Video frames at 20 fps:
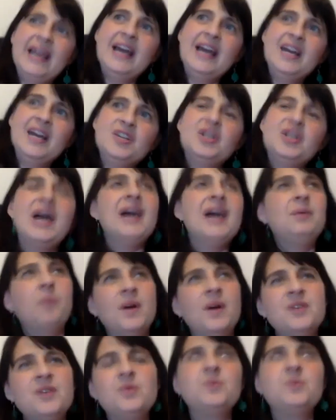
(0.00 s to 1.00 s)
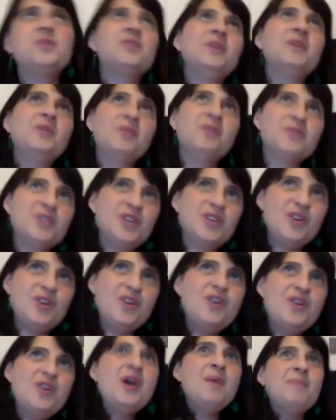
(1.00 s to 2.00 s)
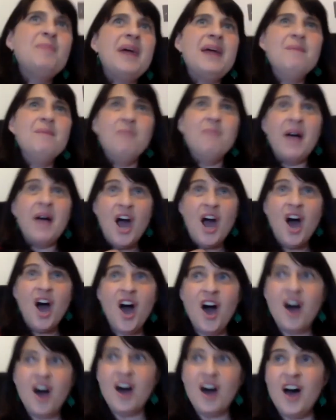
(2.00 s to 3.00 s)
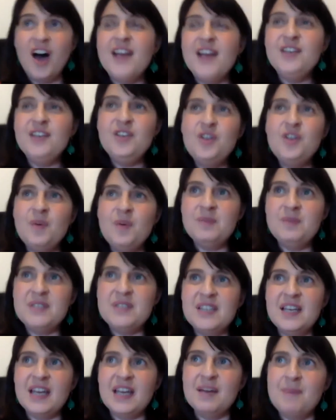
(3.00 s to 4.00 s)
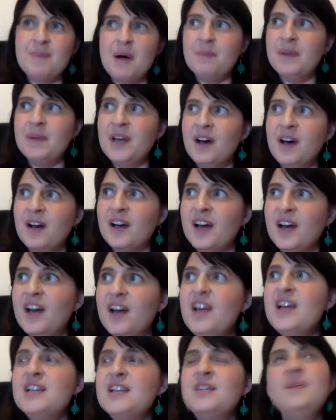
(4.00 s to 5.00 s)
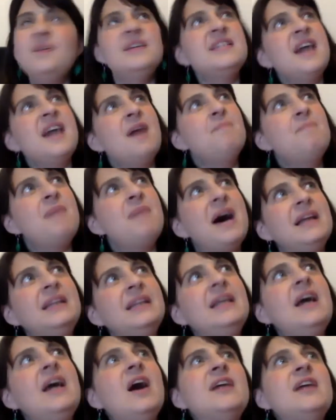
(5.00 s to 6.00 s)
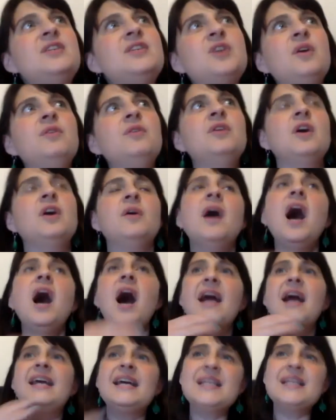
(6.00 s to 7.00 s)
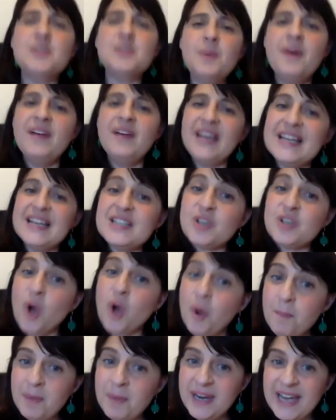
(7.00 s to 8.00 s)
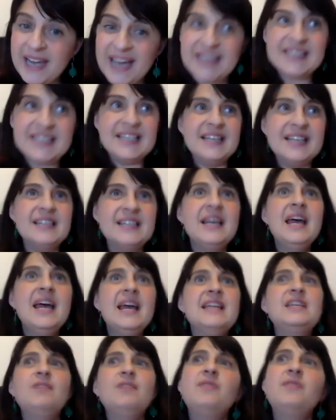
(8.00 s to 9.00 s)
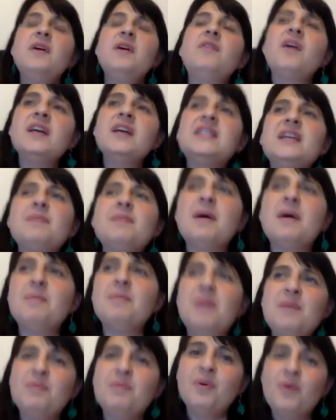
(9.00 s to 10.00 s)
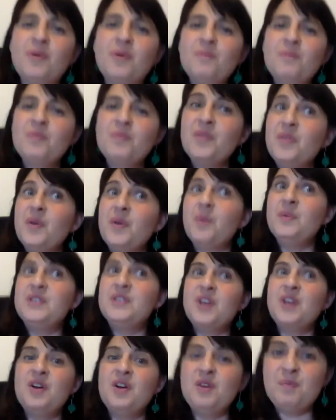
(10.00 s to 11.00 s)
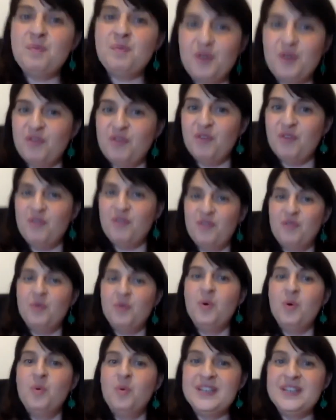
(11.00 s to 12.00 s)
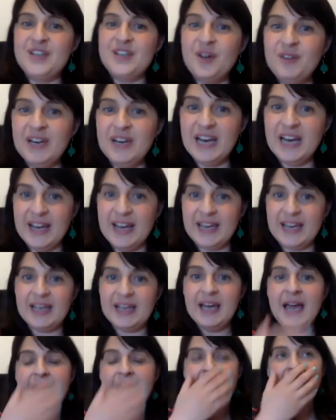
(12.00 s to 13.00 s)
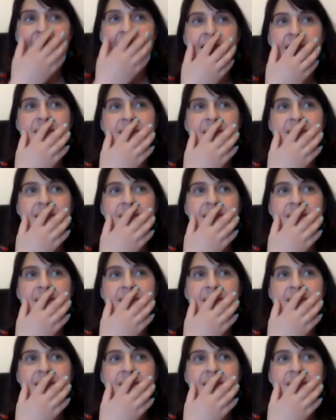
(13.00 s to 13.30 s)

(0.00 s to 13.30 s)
She had one daughter and not two. But in my heart, I knew I was thinking about Menaka. So is that a bad thing? I don't know. I guess where it gets complicated is if we're writing about people that we don't approve of or we don't like. And